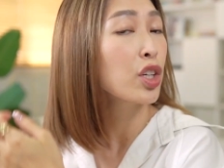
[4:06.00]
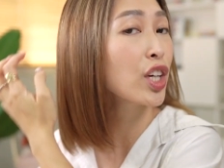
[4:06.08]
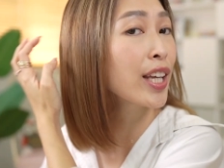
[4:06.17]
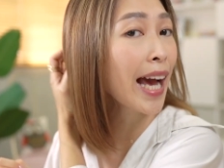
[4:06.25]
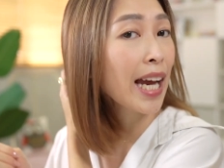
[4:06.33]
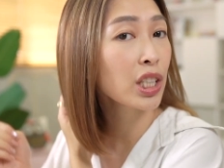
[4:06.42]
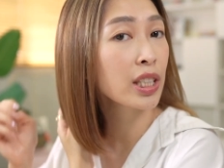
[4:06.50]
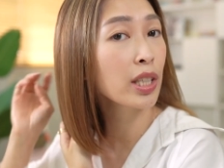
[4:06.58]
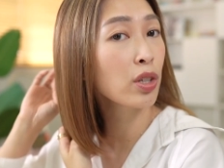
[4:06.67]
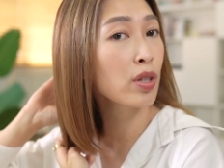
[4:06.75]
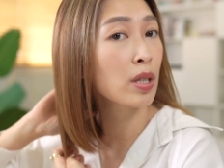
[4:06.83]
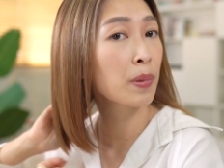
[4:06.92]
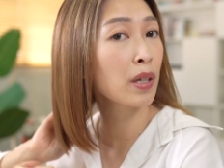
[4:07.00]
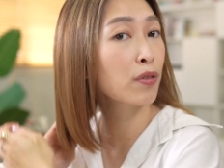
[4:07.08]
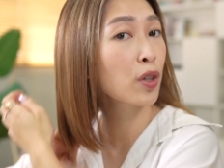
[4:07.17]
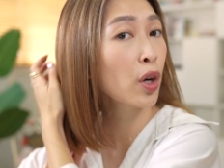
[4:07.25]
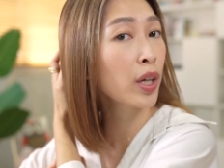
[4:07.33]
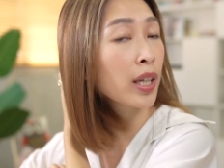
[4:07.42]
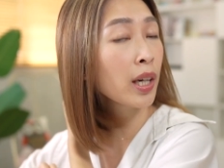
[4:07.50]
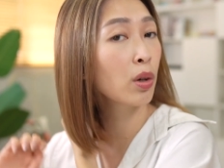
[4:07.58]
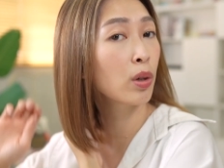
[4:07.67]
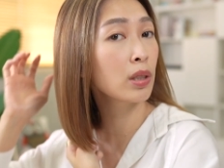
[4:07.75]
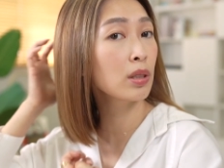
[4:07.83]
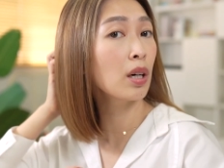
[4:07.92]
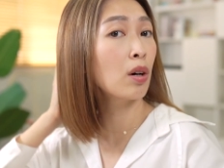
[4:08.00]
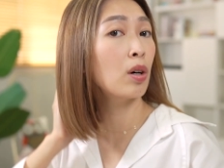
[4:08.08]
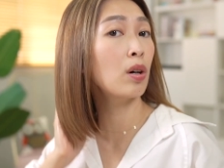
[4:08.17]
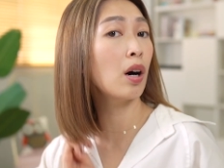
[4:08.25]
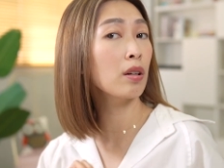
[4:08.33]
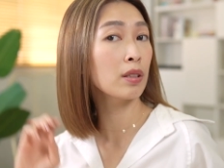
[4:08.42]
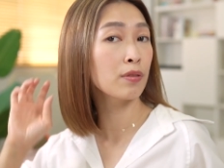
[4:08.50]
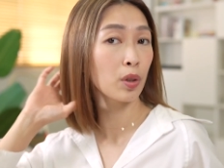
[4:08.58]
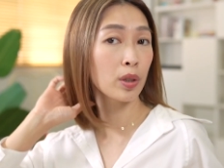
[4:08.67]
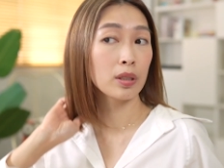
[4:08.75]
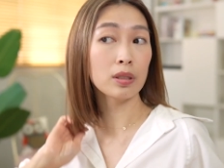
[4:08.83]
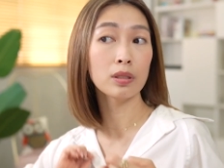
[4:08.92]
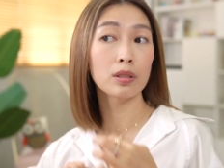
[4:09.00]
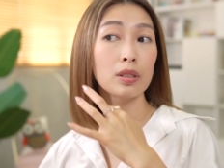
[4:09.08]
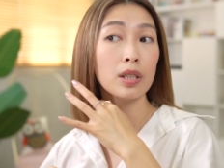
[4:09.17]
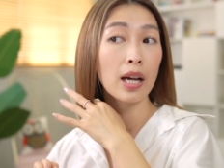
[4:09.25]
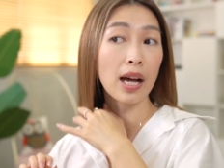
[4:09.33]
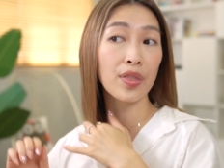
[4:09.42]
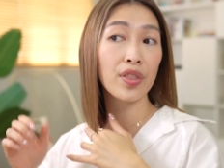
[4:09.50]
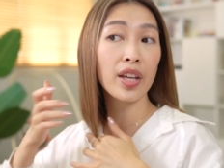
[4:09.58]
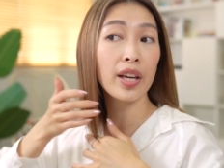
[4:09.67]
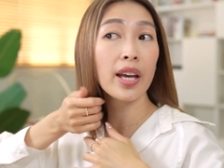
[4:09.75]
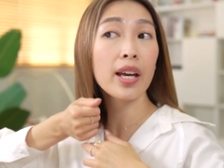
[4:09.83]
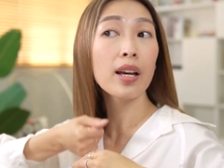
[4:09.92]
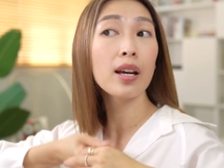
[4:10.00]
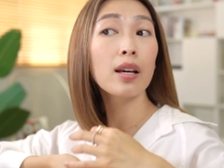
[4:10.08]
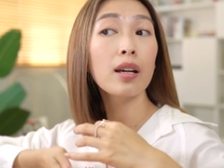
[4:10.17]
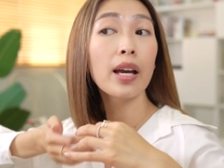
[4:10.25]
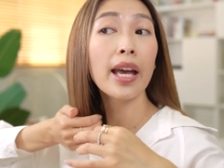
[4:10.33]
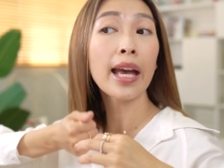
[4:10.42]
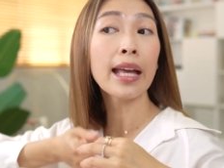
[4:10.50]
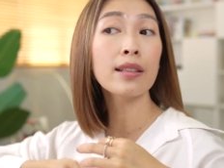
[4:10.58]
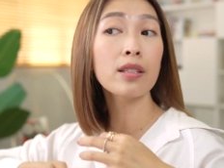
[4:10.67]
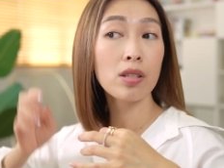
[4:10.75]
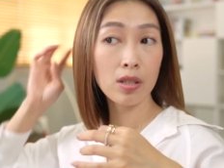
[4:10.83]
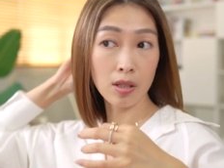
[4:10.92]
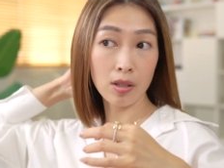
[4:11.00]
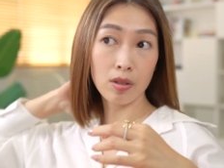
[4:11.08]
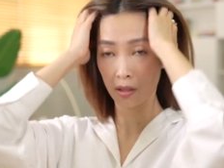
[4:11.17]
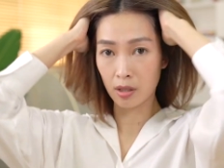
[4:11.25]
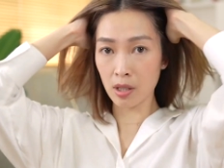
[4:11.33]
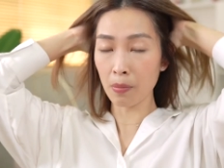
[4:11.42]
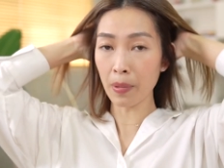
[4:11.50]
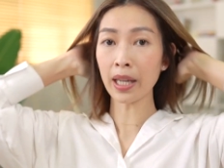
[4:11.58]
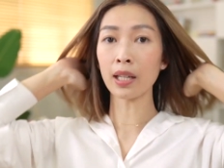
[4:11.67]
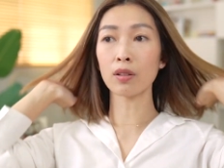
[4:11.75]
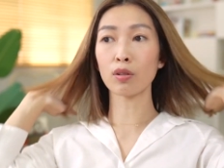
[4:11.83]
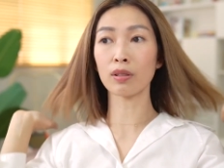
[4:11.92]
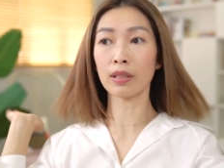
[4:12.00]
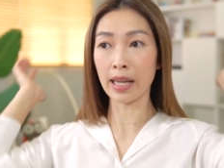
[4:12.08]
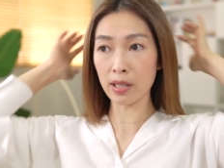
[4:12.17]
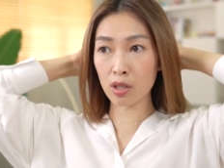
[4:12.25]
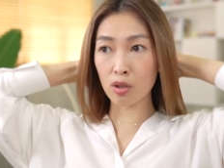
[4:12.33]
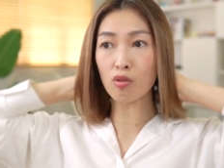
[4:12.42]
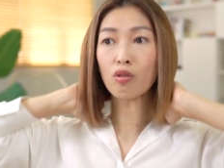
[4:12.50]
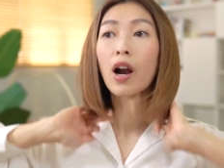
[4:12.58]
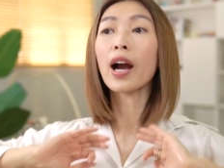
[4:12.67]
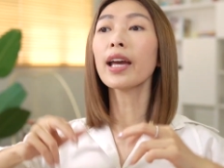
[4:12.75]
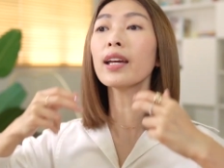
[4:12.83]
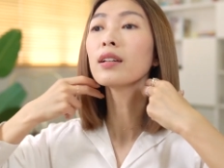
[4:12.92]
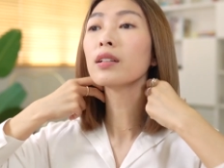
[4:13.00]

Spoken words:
You can actually use a bit of coconut oil or olive oil at the ends to make it look less dry,